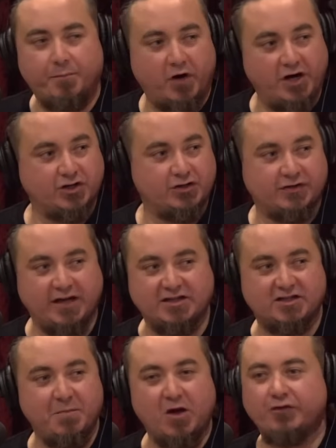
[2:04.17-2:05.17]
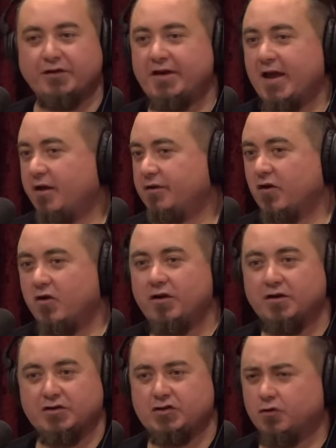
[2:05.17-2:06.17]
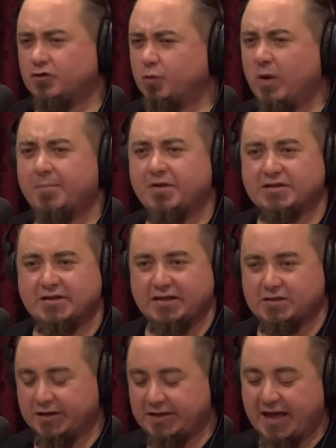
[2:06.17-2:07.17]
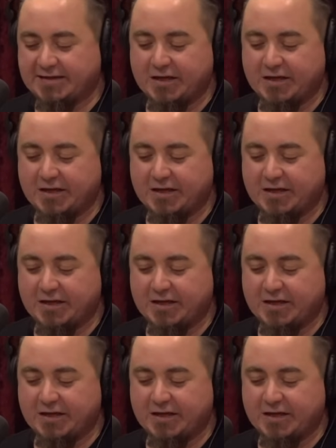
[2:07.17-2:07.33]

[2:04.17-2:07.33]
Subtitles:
precious, gets smelted down, turned into tools, weapons, things like that.